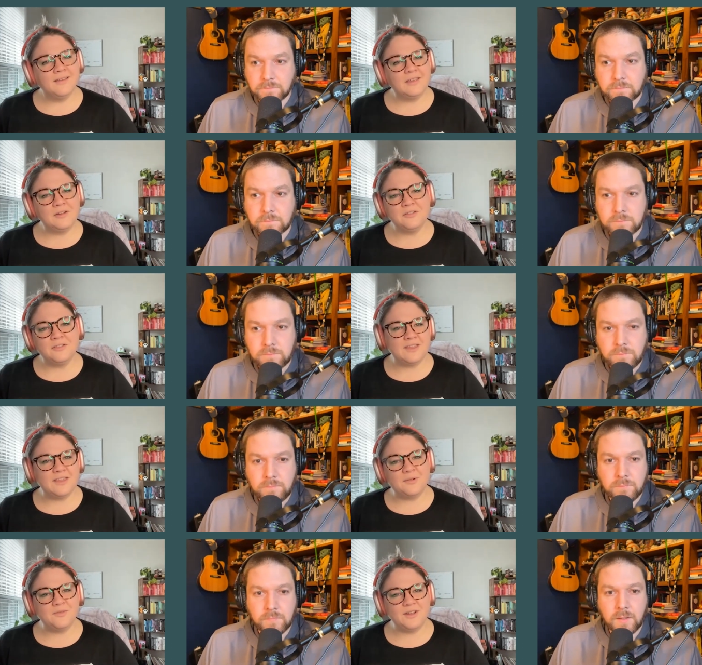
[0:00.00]
Speaker 1: You don't
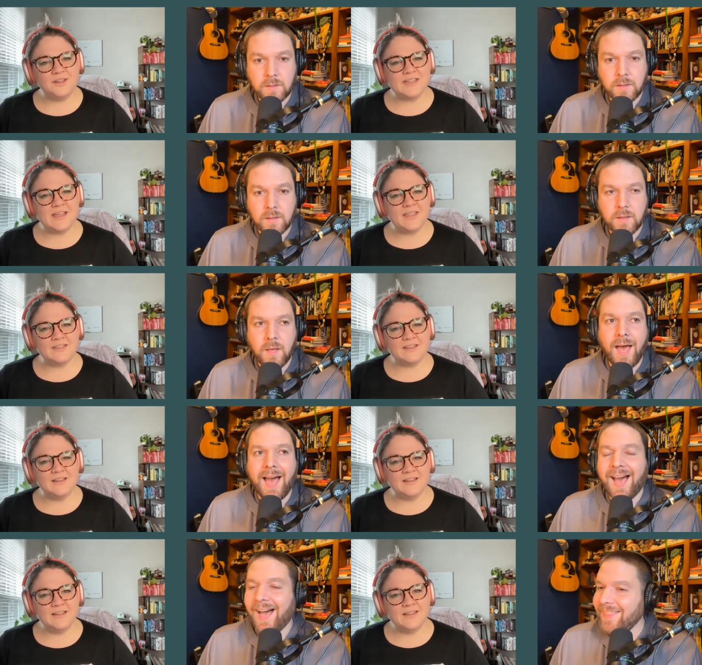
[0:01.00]
think you were very
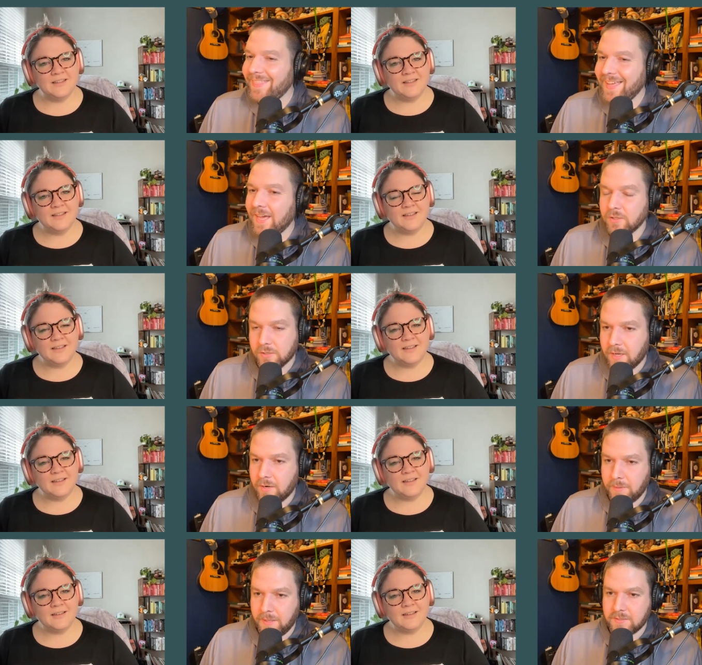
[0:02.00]
talented?
Speaker 2: I think I learned
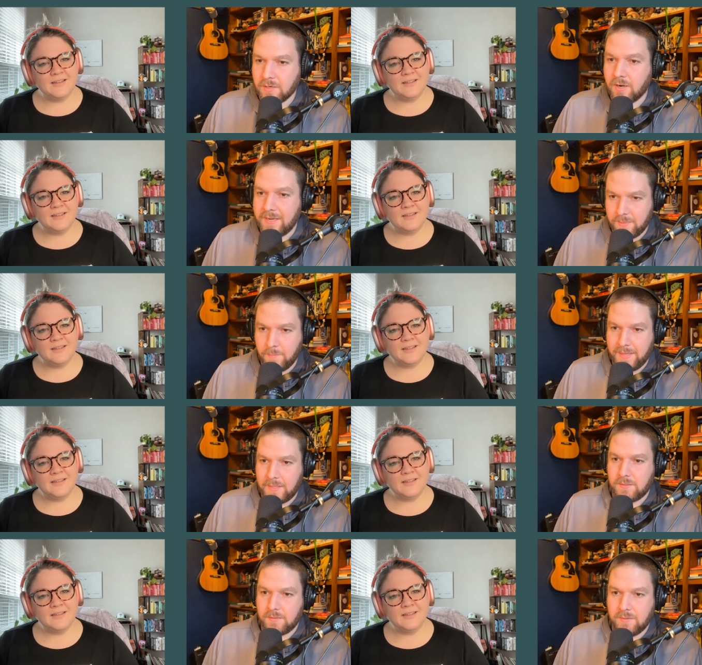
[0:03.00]
how to play guitar in the
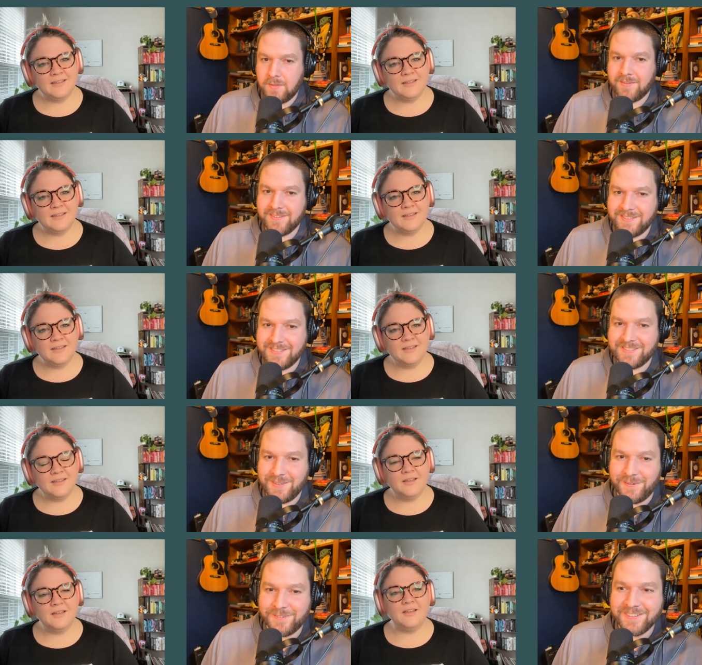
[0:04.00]
band.
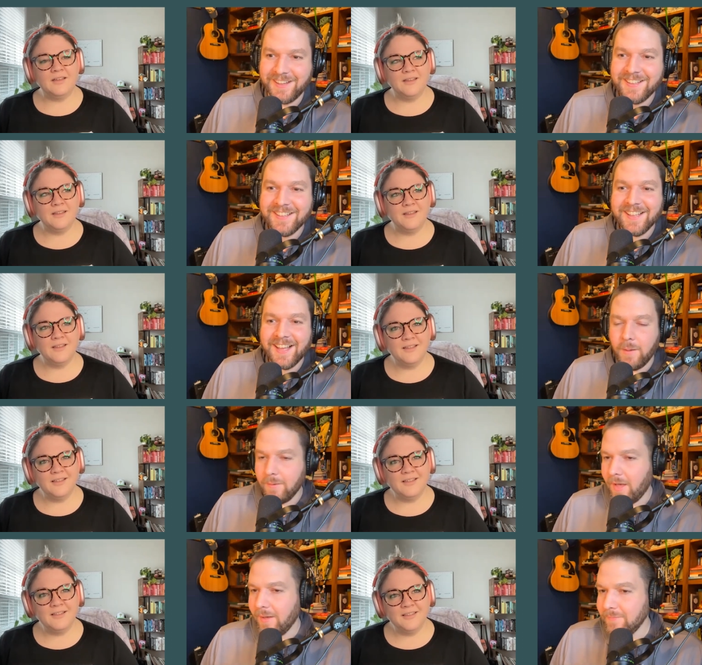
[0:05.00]
so huh.
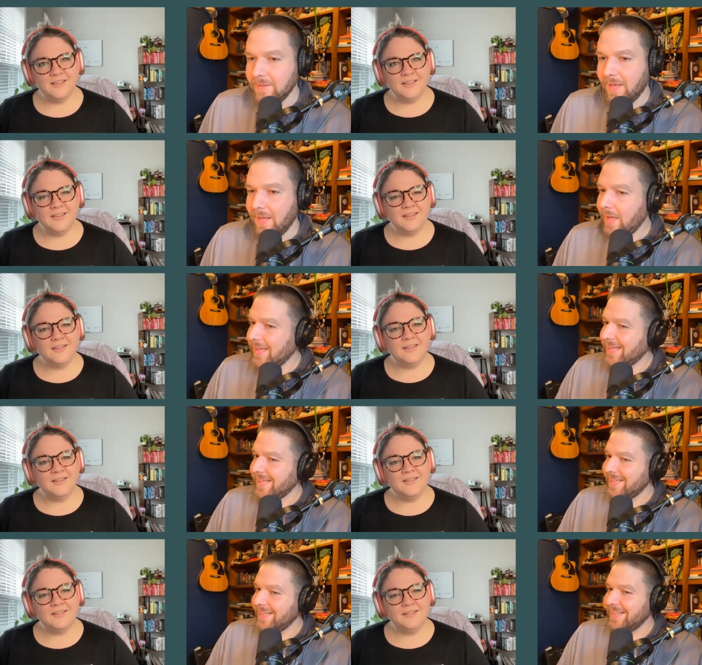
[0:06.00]
I, I'm
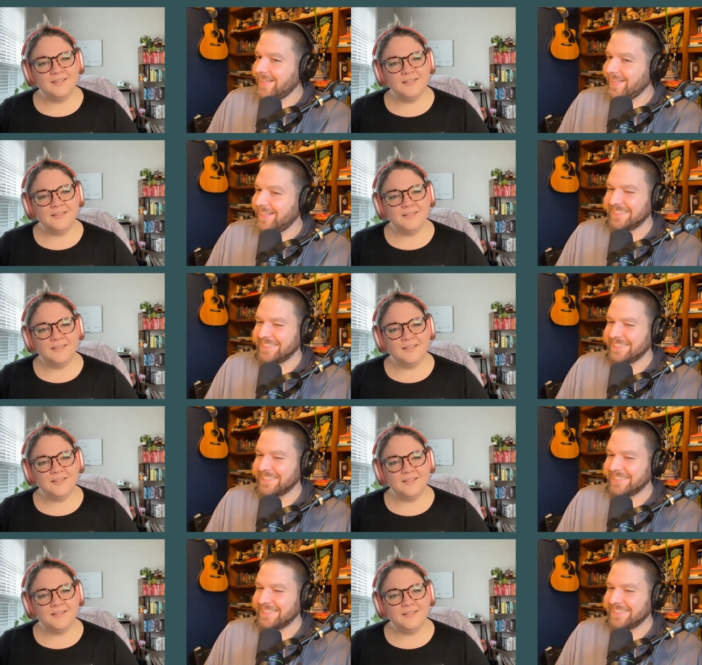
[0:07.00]
uh,